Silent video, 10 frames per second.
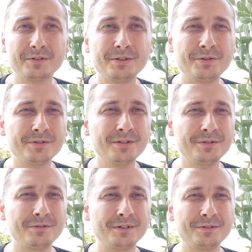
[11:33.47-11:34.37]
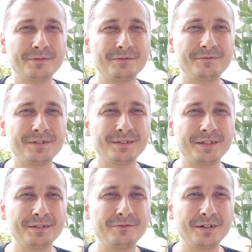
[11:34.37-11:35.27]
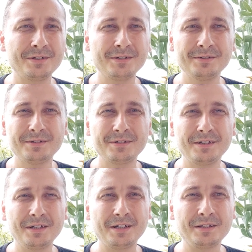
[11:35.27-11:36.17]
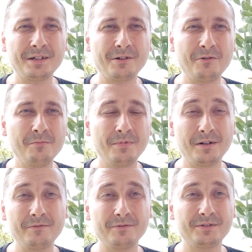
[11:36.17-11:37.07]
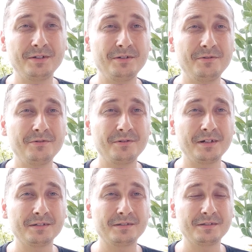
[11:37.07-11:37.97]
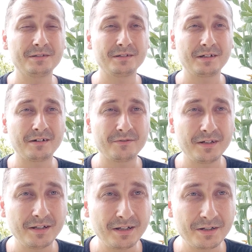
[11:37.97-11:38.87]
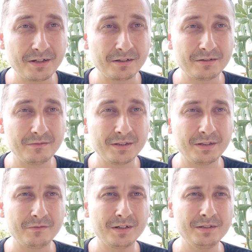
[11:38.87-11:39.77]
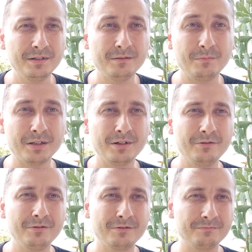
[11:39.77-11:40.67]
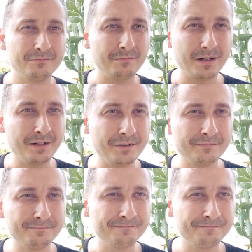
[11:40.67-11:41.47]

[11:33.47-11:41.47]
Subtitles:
was interesting to answer these 10 questions, and I hope I will see you at GraphQL Asia 2020 in Bangalore. Bye.